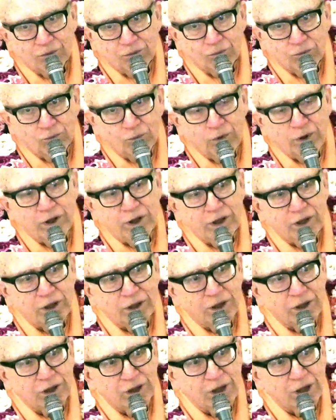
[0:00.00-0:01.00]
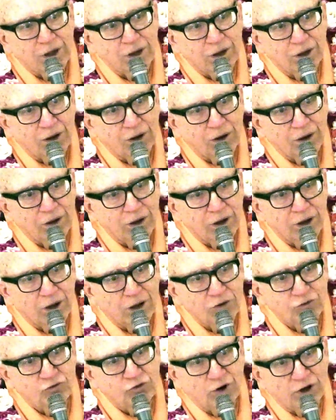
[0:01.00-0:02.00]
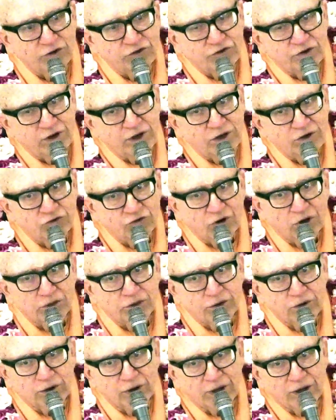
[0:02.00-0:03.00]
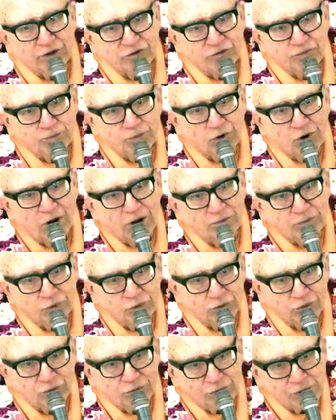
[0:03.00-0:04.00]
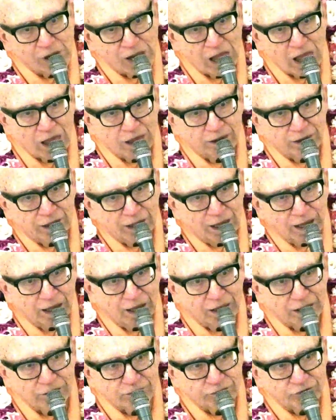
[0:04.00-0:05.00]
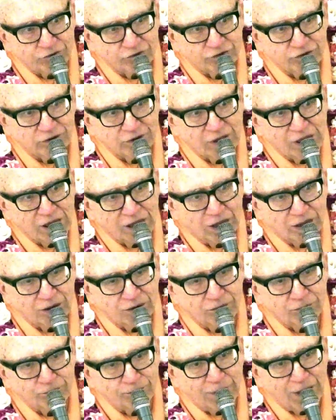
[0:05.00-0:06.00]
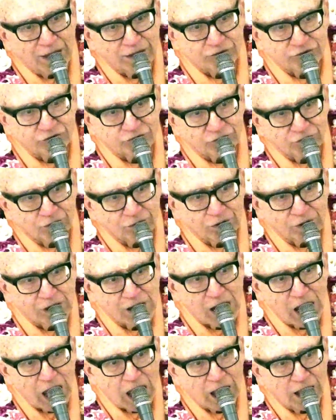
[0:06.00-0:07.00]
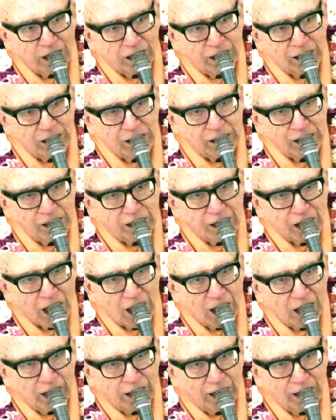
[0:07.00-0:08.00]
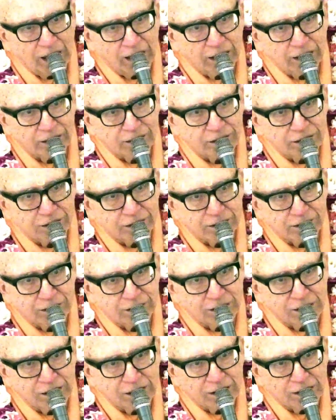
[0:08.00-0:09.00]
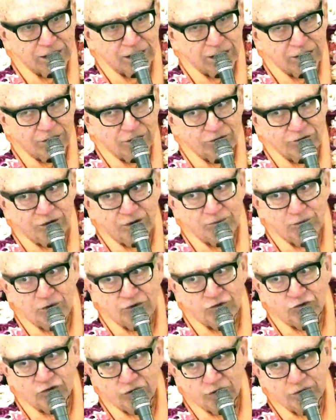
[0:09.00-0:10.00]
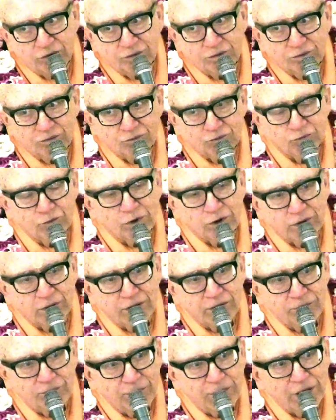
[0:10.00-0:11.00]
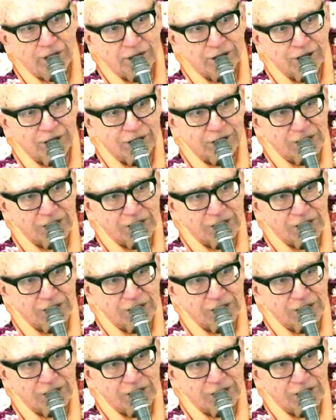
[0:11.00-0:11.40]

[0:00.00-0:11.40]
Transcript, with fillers: we address each other as Prabhu, as master. And he said we should really mean it.